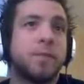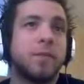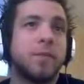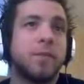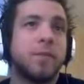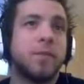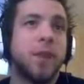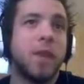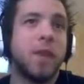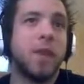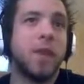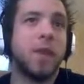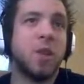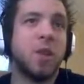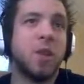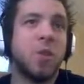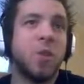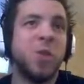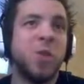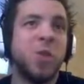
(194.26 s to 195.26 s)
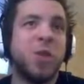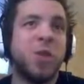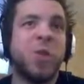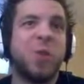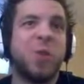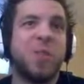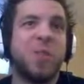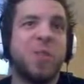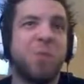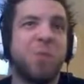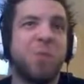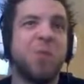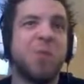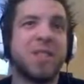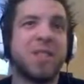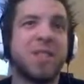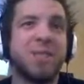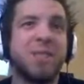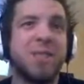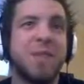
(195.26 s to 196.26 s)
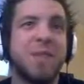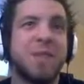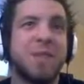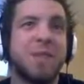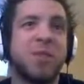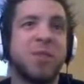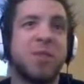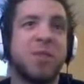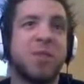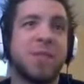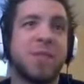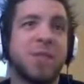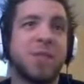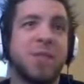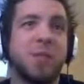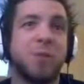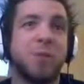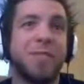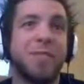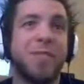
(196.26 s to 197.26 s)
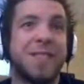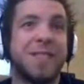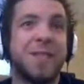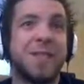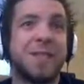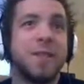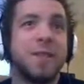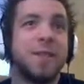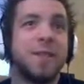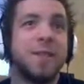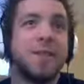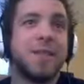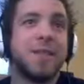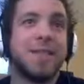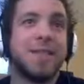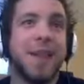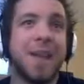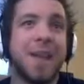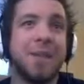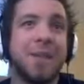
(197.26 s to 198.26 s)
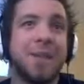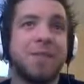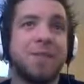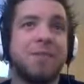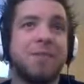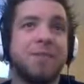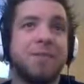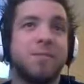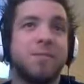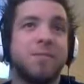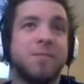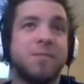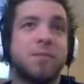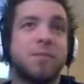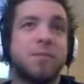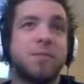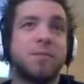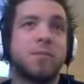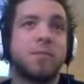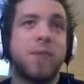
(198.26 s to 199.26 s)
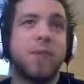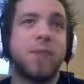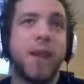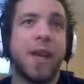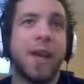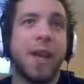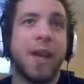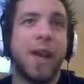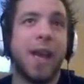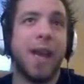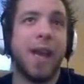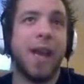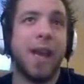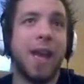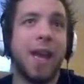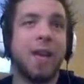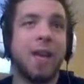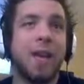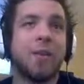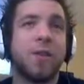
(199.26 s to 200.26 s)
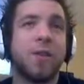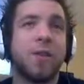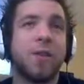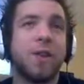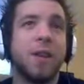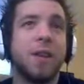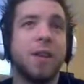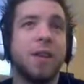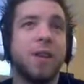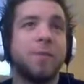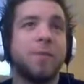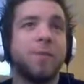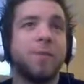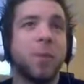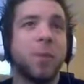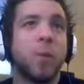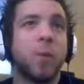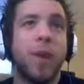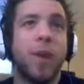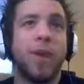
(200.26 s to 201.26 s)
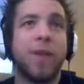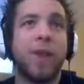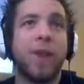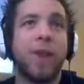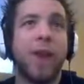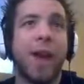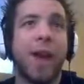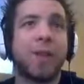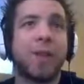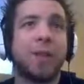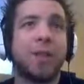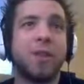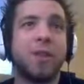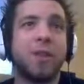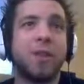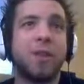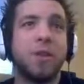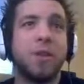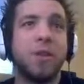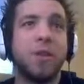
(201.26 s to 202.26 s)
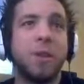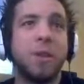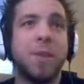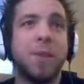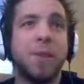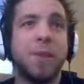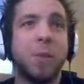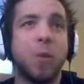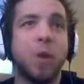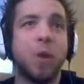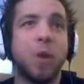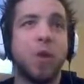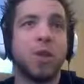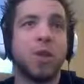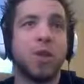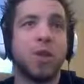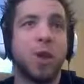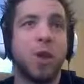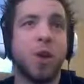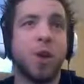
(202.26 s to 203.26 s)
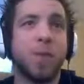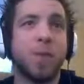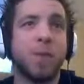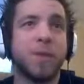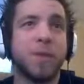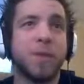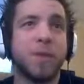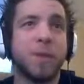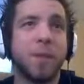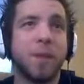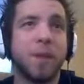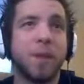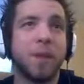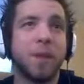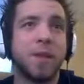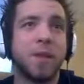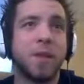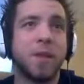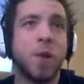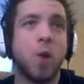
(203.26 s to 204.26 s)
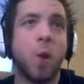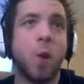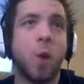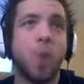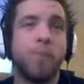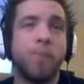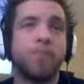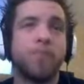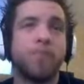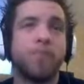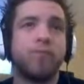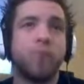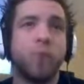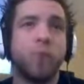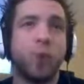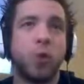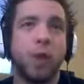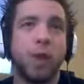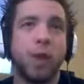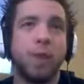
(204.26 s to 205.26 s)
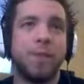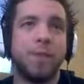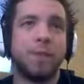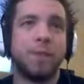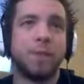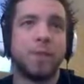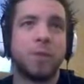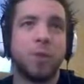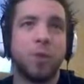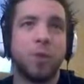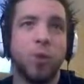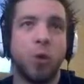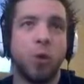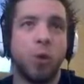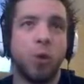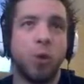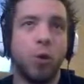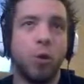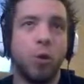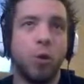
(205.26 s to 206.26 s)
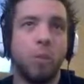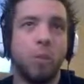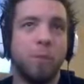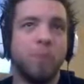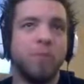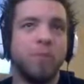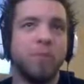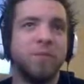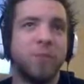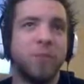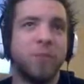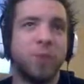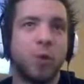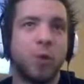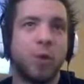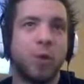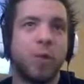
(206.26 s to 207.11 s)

And he always shoots his bullets and makes me drop my coins. Stop it. I hate greed. Whenever I actually legitimately want to shop for something, it's like, nope, greed. Greed.